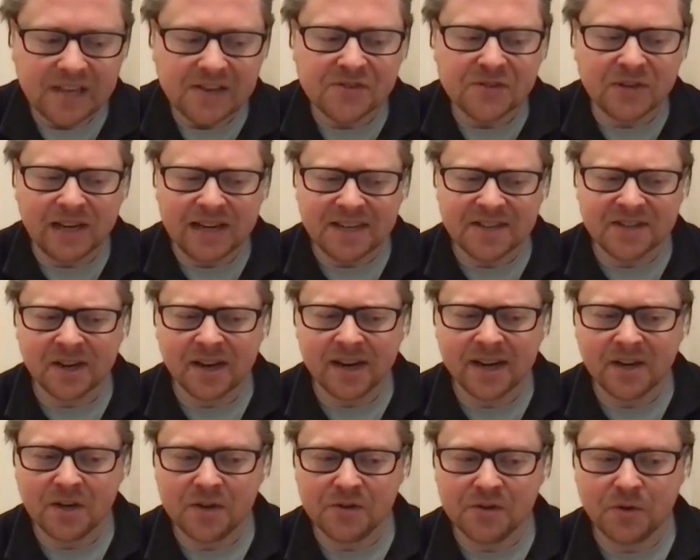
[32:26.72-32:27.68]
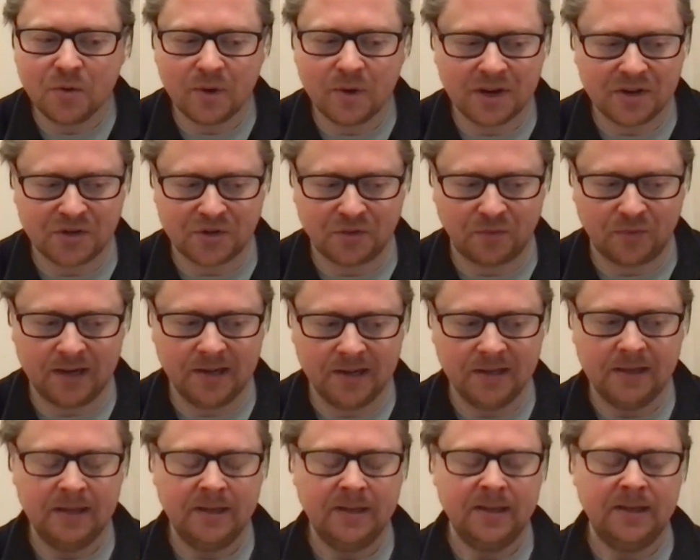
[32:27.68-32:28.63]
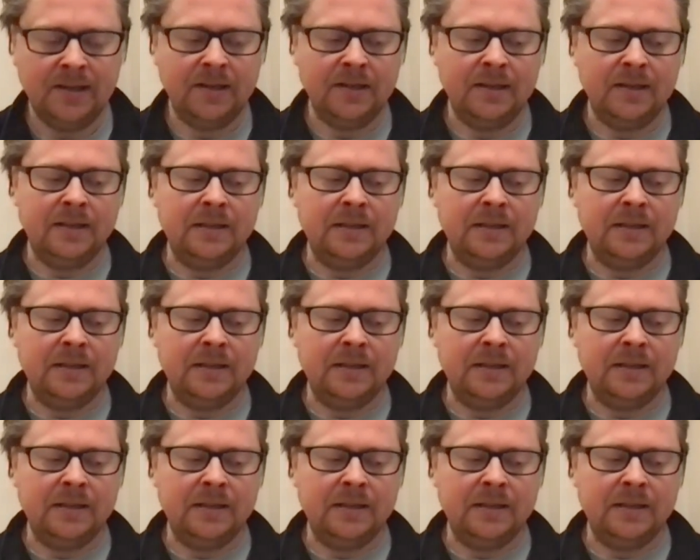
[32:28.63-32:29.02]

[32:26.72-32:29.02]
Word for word: so let's diagnose your question, right? Yeah.